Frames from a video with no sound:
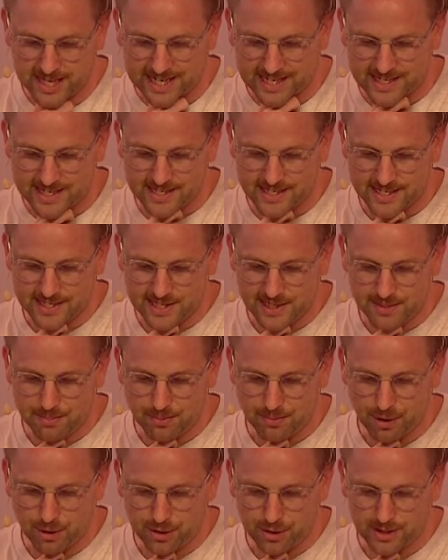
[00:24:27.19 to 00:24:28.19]
a city
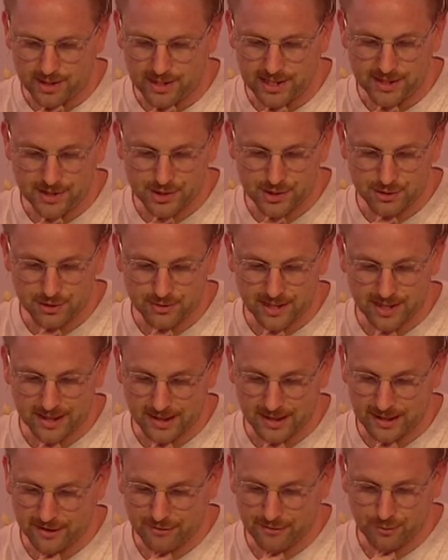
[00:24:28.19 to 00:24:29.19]
broken into and
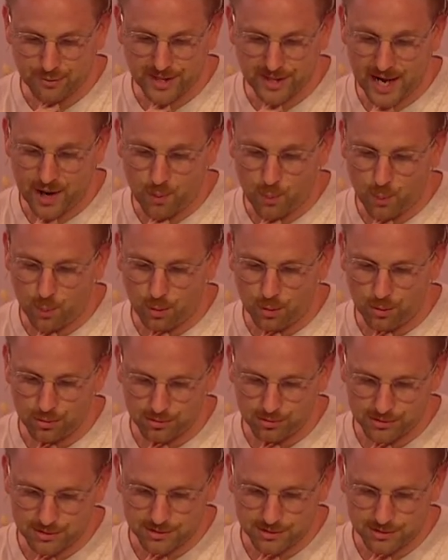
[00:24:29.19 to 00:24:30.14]
left without walls.